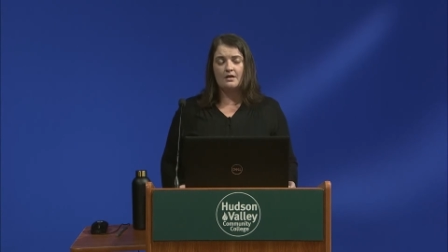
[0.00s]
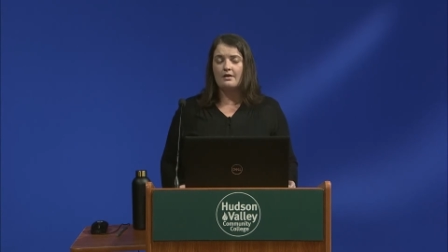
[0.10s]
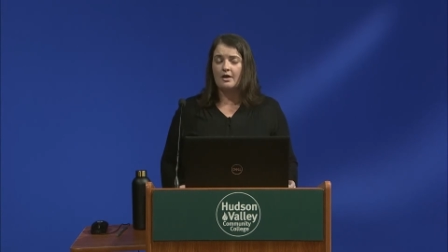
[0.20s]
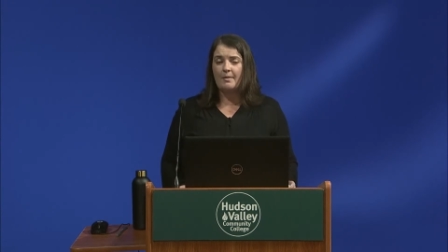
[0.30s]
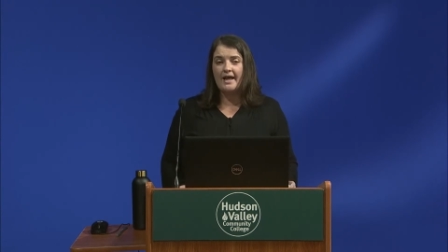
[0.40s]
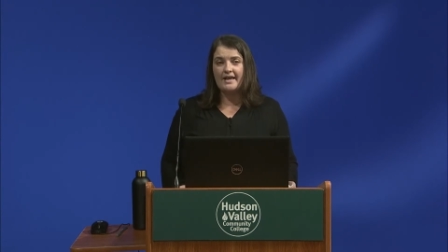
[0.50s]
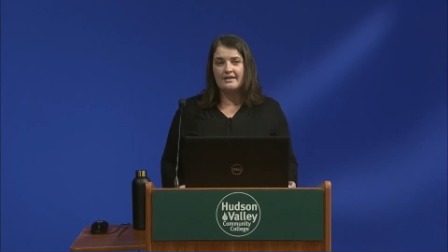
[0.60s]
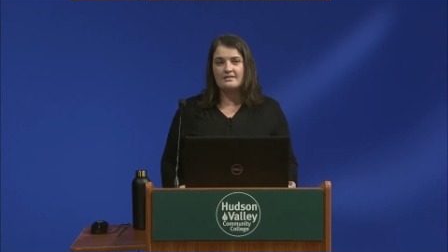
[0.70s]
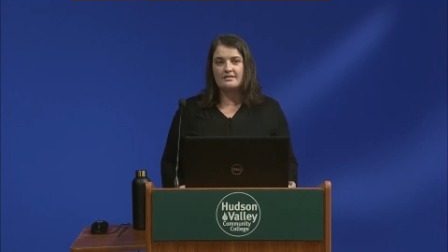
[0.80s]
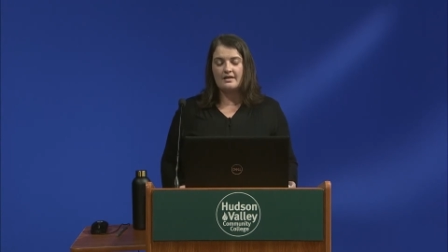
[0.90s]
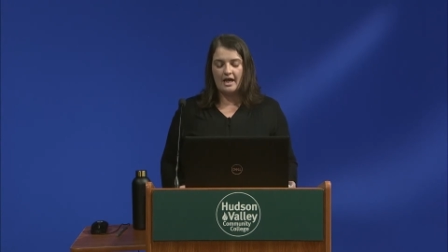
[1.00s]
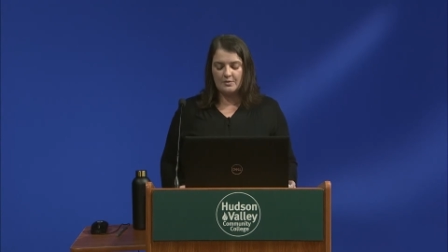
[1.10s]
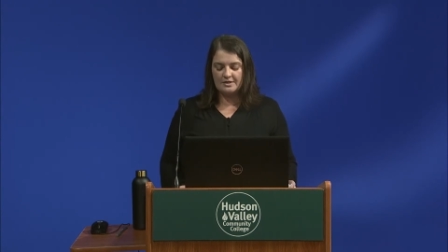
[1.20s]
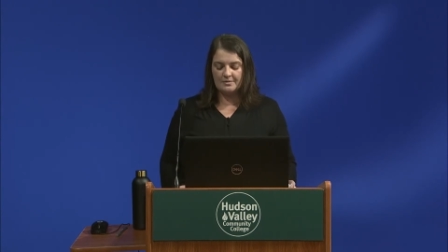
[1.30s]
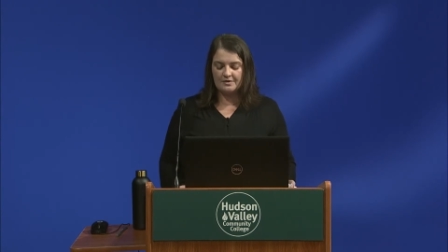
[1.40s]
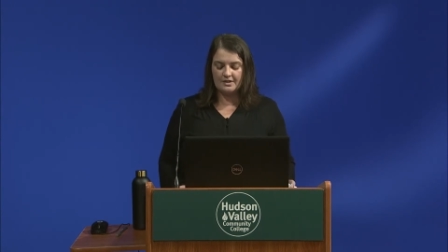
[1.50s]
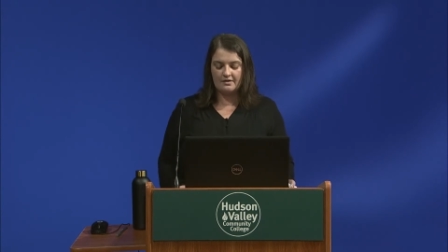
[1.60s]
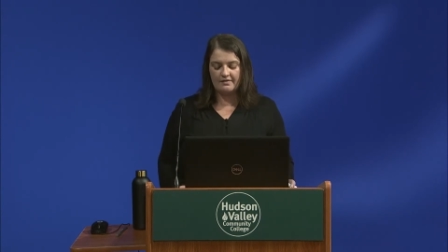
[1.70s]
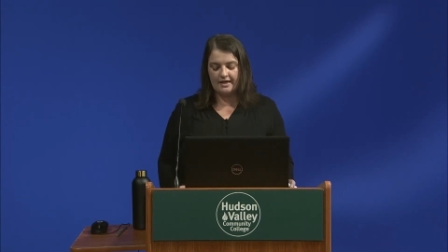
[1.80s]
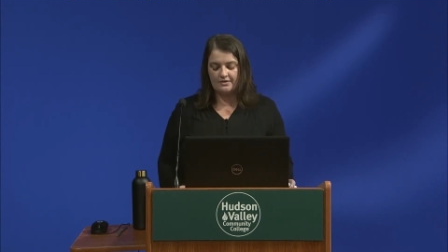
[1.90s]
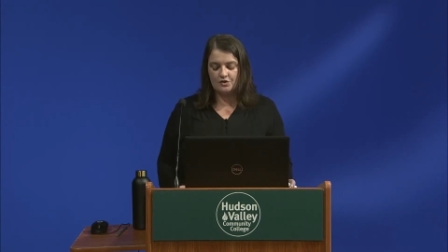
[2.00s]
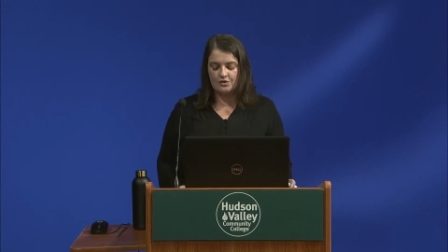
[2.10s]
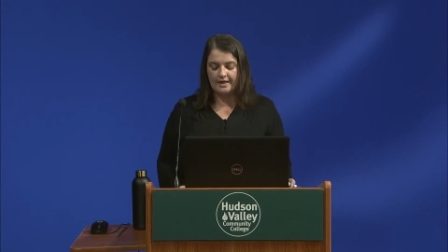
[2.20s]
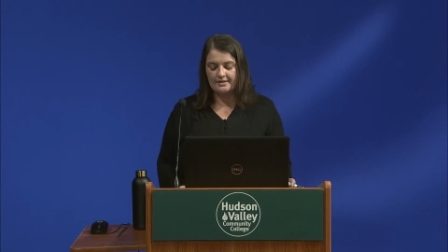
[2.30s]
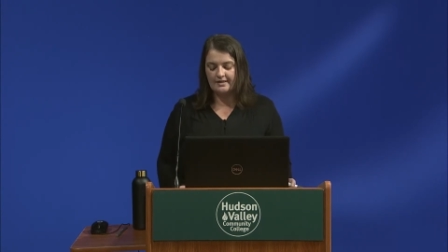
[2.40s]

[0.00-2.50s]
On my end, I was able to convey the strengths